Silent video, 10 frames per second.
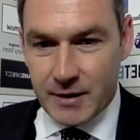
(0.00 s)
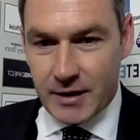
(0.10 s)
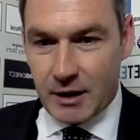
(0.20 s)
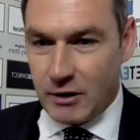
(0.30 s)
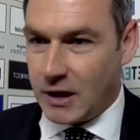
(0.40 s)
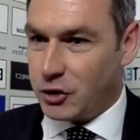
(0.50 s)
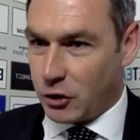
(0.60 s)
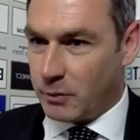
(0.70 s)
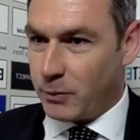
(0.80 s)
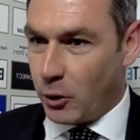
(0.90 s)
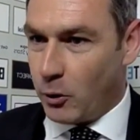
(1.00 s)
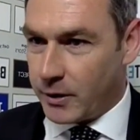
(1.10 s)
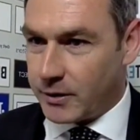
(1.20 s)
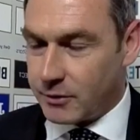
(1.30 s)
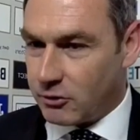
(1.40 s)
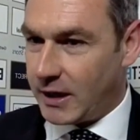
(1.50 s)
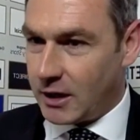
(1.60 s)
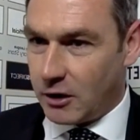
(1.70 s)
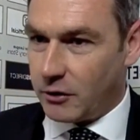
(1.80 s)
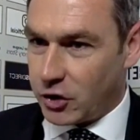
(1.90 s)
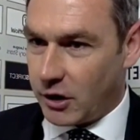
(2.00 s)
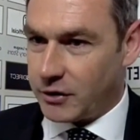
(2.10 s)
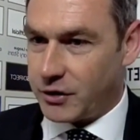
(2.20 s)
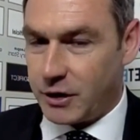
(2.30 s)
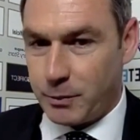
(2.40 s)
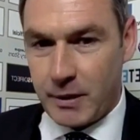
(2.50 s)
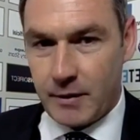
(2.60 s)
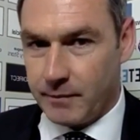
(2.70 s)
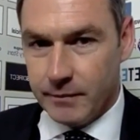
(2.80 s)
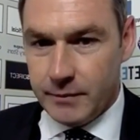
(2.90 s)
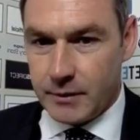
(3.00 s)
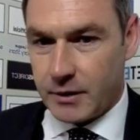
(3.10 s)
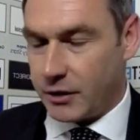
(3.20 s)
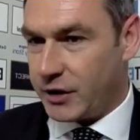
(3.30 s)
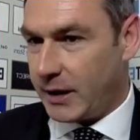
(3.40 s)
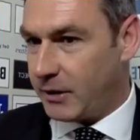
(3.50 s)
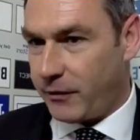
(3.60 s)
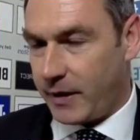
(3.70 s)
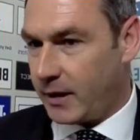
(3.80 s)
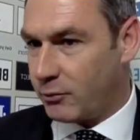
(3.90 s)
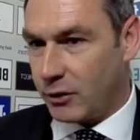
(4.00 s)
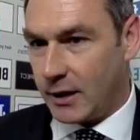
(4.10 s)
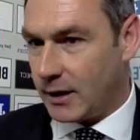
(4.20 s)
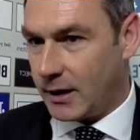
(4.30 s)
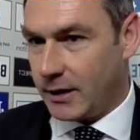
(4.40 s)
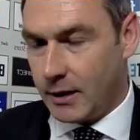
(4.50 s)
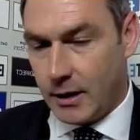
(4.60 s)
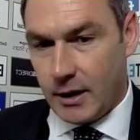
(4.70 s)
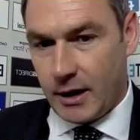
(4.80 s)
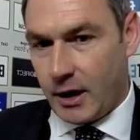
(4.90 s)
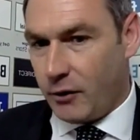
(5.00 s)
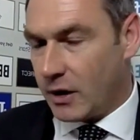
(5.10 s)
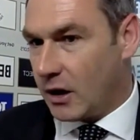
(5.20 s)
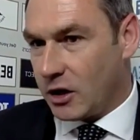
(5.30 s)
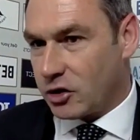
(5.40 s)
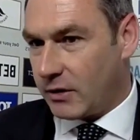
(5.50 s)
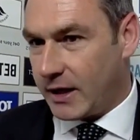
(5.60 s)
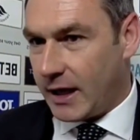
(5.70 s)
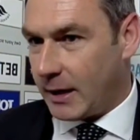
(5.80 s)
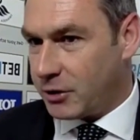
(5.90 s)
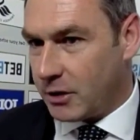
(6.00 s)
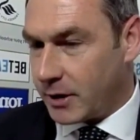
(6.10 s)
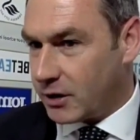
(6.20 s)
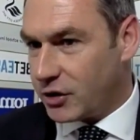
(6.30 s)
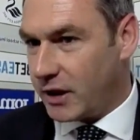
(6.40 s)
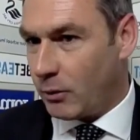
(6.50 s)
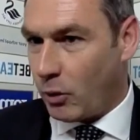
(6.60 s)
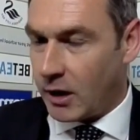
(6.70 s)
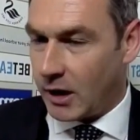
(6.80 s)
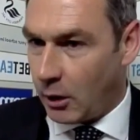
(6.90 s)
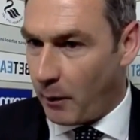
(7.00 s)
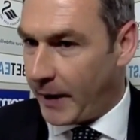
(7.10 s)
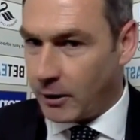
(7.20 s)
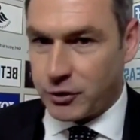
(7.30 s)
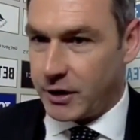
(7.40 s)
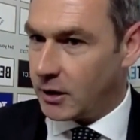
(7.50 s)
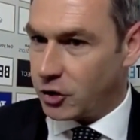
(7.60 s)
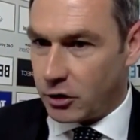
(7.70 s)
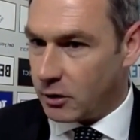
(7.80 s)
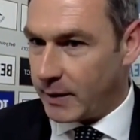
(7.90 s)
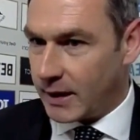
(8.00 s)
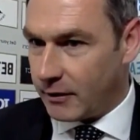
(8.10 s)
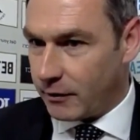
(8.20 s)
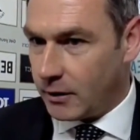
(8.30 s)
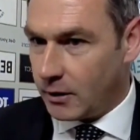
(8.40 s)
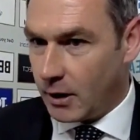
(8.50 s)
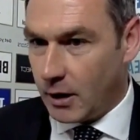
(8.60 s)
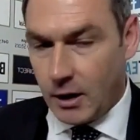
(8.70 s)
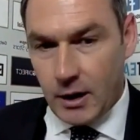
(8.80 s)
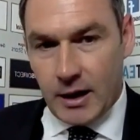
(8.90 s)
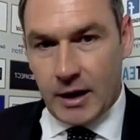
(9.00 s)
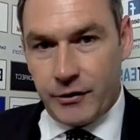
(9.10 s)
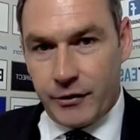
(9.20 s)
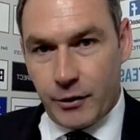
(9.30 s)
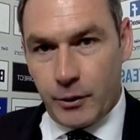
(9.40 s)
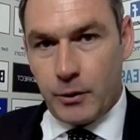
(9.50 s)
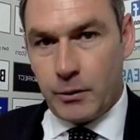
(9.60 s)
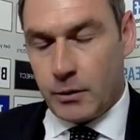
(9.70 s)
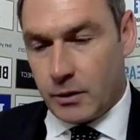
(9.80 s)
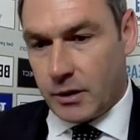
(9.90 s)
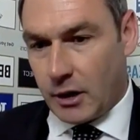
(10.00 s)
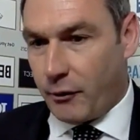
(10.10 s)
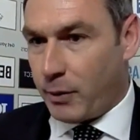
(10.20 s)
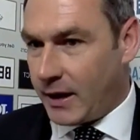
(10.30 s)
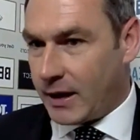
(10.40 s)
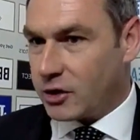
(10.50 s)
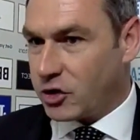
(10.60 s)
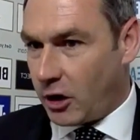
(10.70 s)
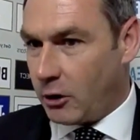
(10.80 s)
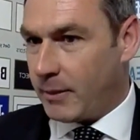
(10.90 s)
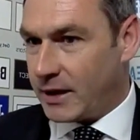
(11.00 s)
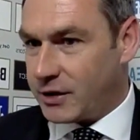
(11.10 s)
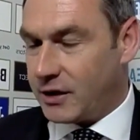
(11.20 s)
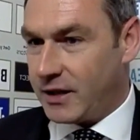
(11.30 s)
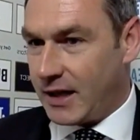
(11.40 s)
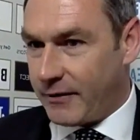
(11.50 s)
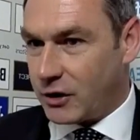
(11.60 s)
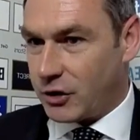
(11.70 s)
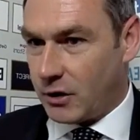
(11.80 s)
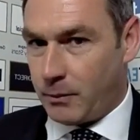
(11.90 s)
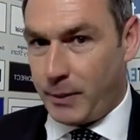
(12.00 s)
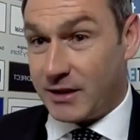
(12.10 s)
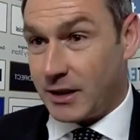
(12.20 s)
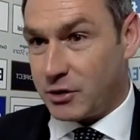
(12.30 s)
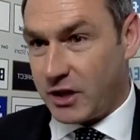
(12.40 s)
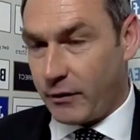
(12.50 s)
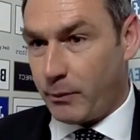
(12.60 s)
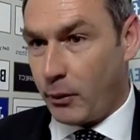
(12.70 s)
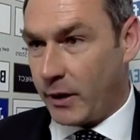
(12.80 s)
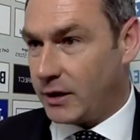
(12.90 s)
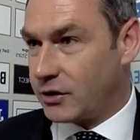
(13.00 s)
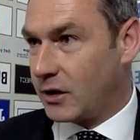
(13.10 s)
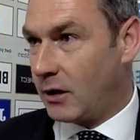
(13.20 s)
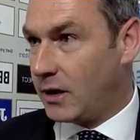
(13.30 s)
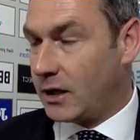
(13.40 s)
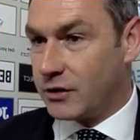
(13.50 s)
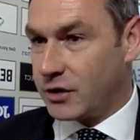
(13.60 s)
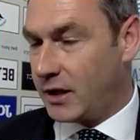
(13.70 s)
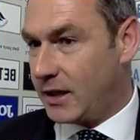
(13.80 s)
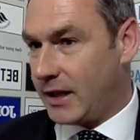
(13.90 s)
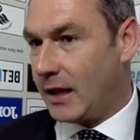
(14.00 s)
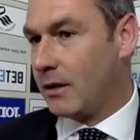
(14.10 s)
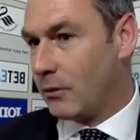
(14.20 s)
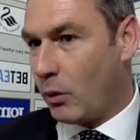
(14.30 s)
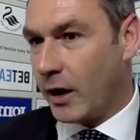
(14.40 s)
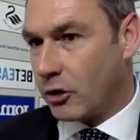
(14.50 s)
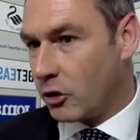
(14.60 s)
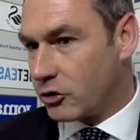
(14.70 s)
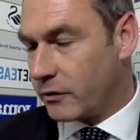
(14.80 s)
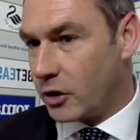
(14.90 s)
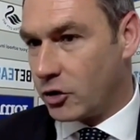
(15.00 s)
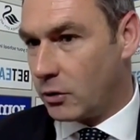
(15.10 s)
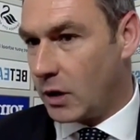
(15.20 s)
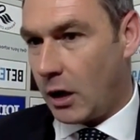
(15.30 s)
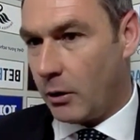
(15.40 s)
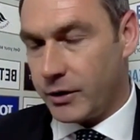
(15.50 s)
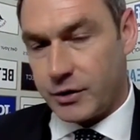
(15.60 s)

they really took the ball and created a lot of chances, but the team defended brilliantly. And over the last three games, you know, we conceded one goal, a penalty that shouldn't have been given. And to, you know, have played against Stoke, Man City and Everton, picked up 7 points and only conceded that one controversial goal